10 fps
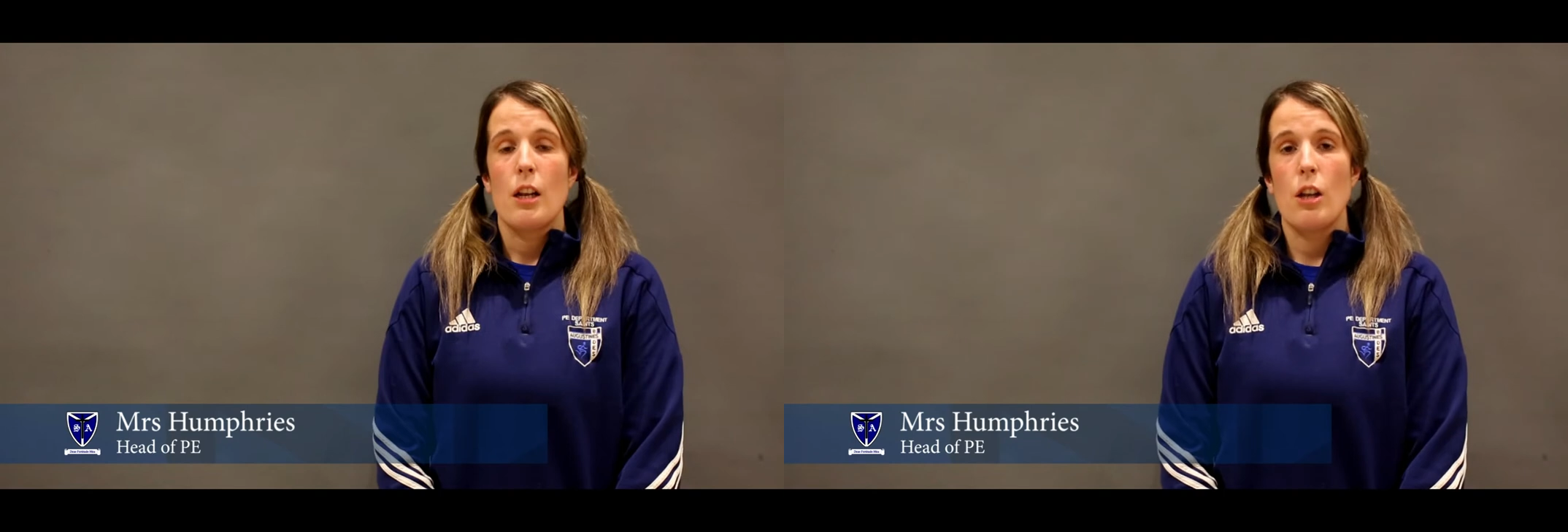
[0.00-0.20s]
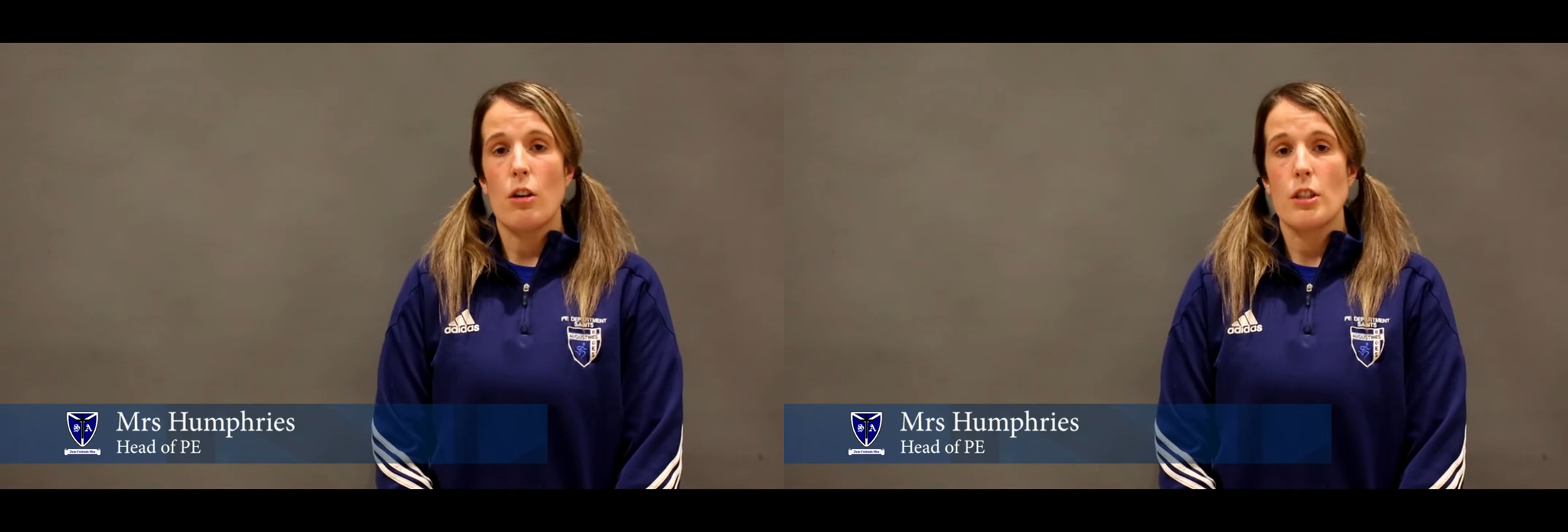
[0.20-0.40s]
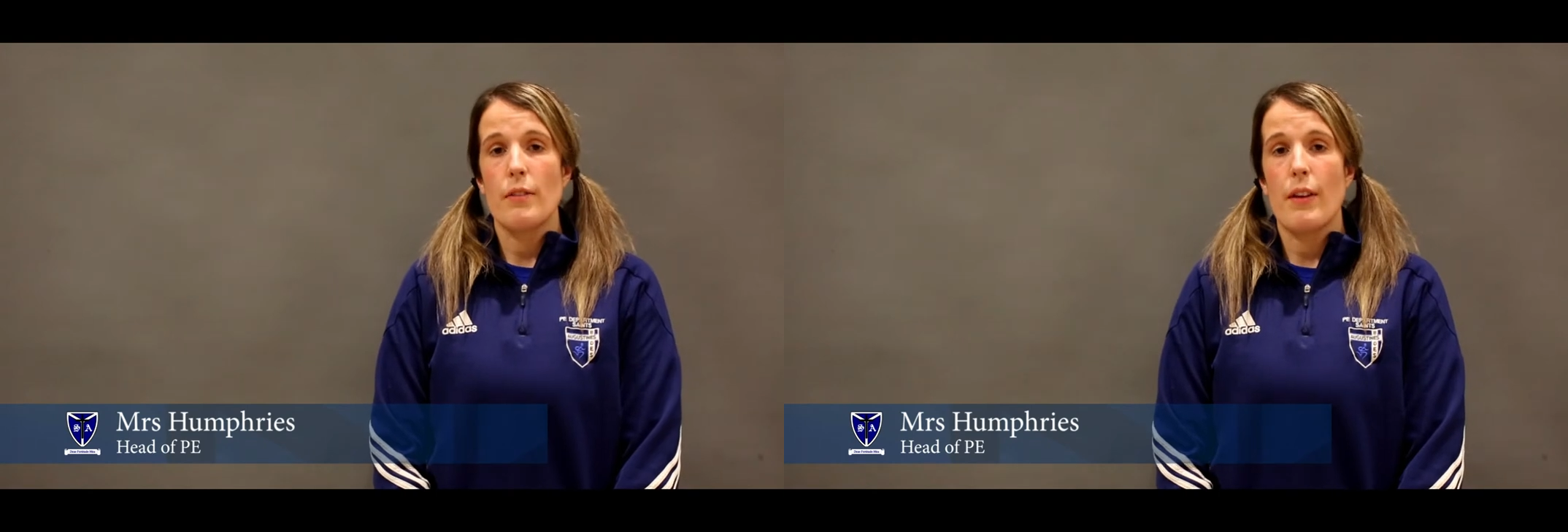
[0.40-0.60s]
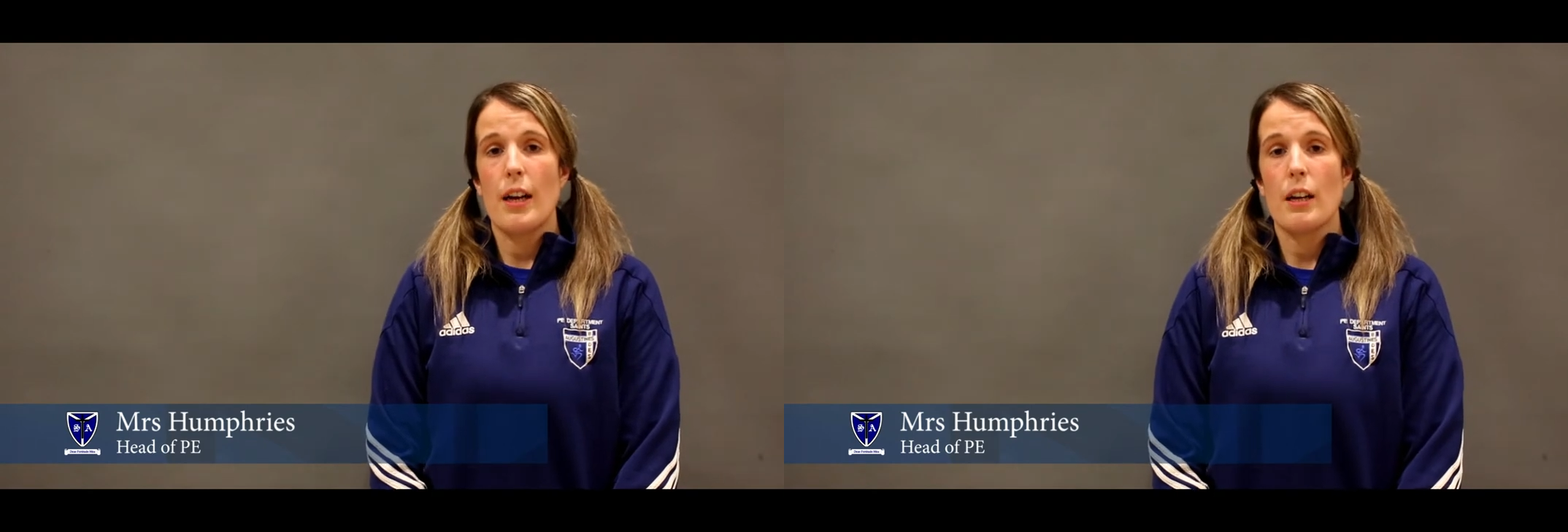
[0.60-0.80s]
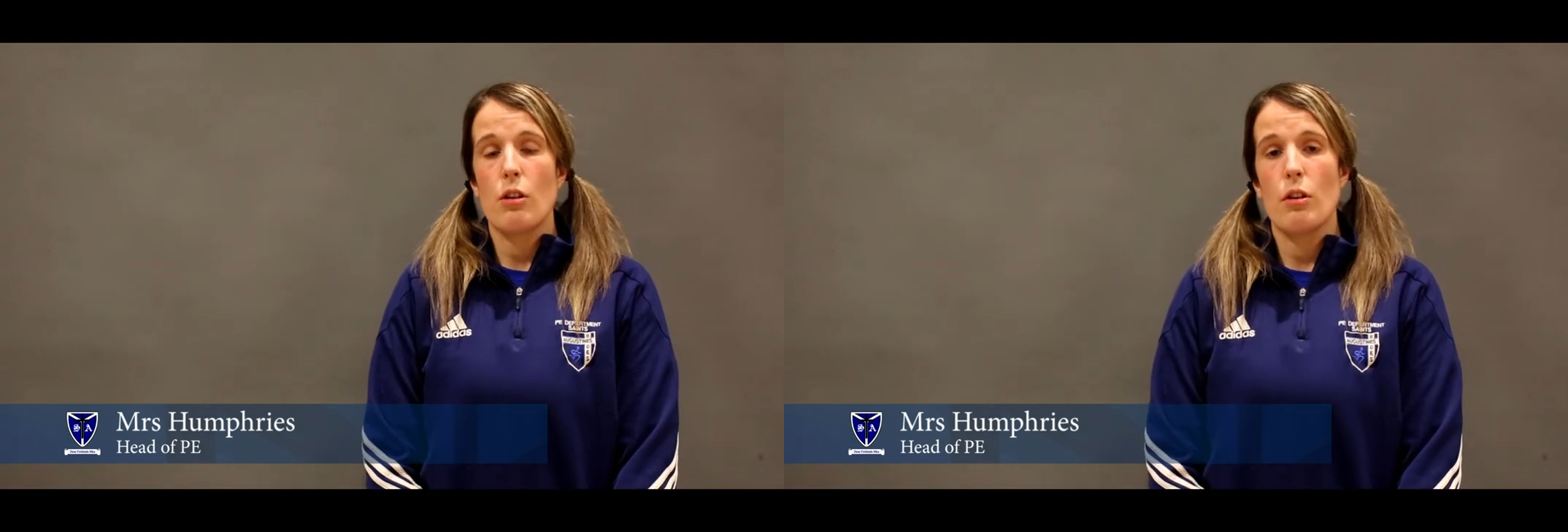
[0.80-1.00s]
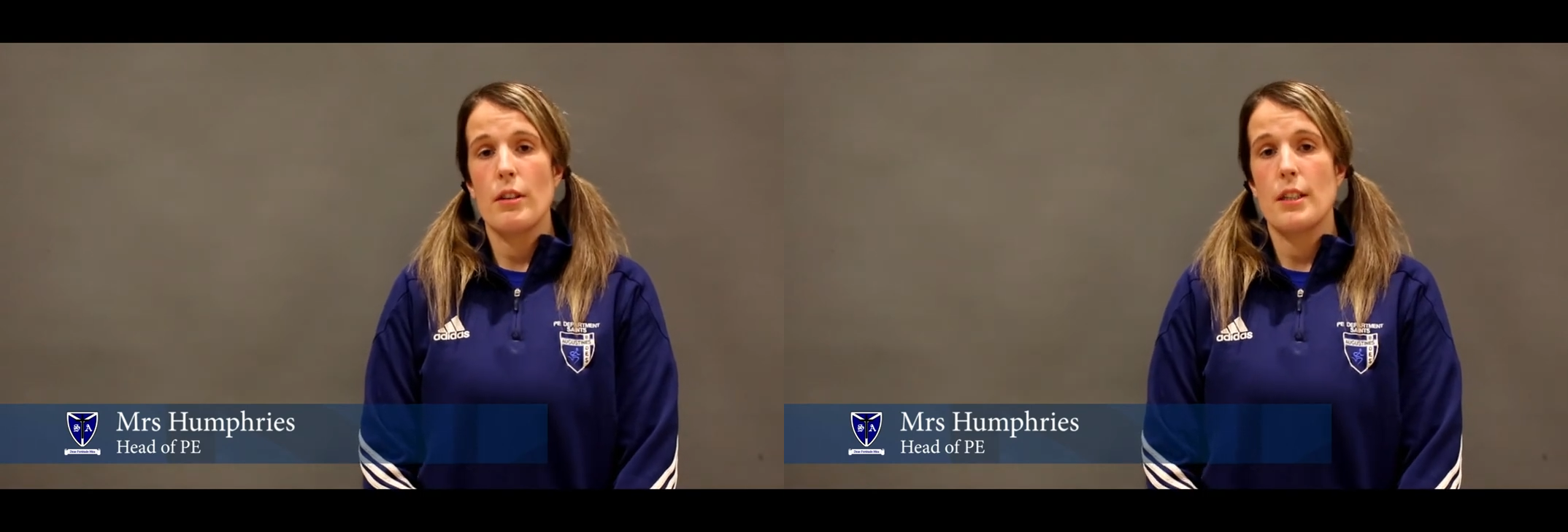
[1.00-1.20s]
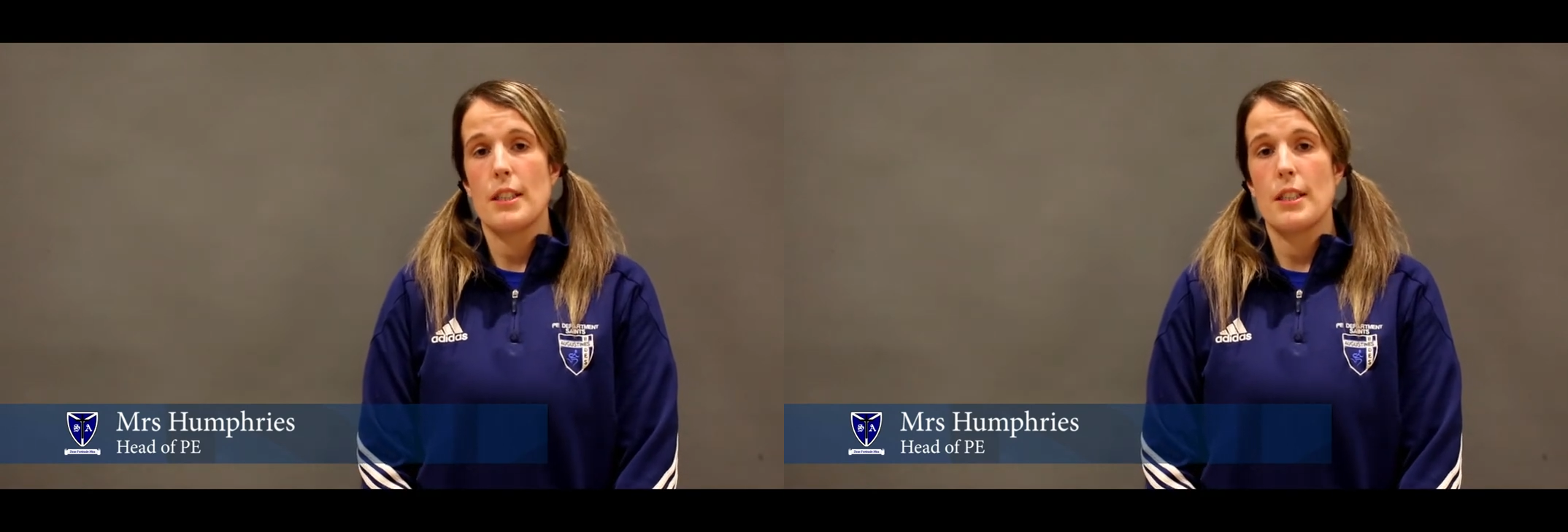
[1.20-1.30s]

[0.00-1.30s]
Lots of our current